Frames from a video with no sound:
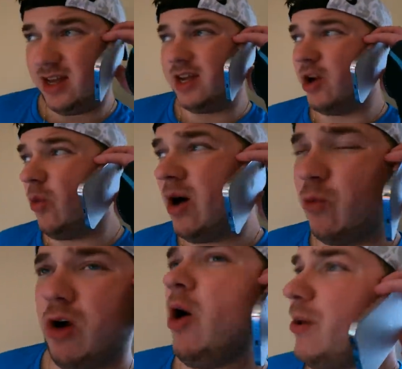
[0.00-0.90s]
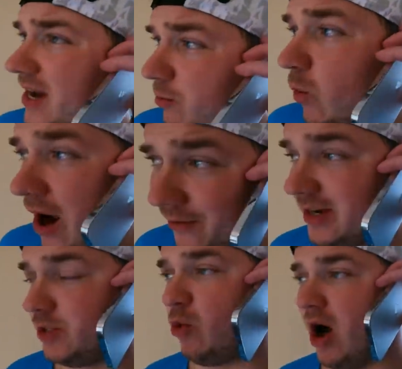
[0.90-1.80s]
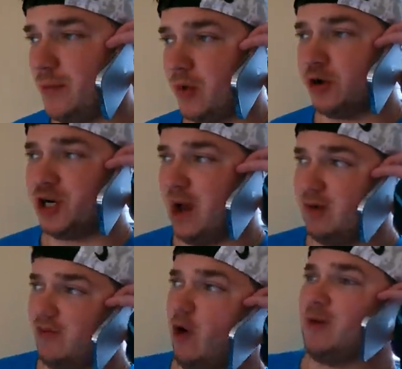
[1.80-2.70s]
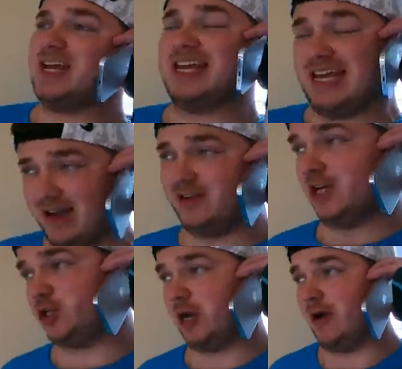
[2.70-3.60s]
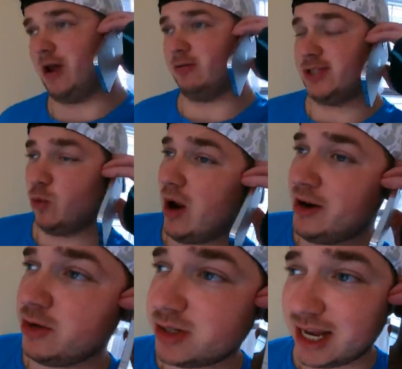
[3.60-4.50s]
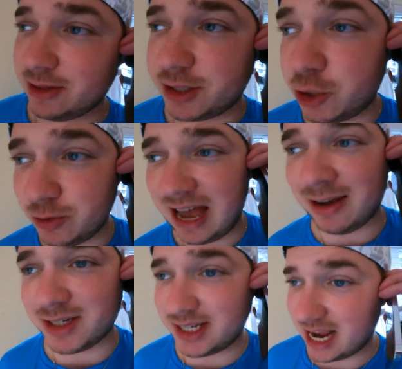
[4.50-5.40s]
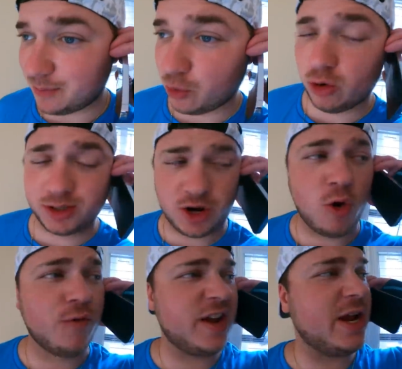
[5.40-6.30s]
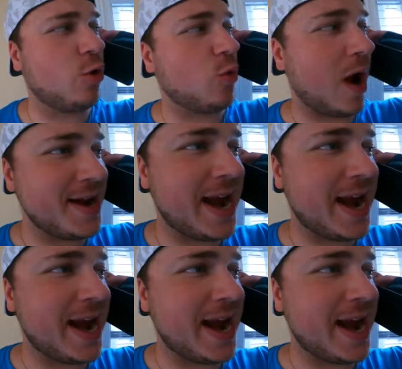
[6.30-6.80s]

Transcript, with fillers: You know what? We're already wearing squad merch and we've already given a shout out. So why don't you send the 2,000 tape rolls over here right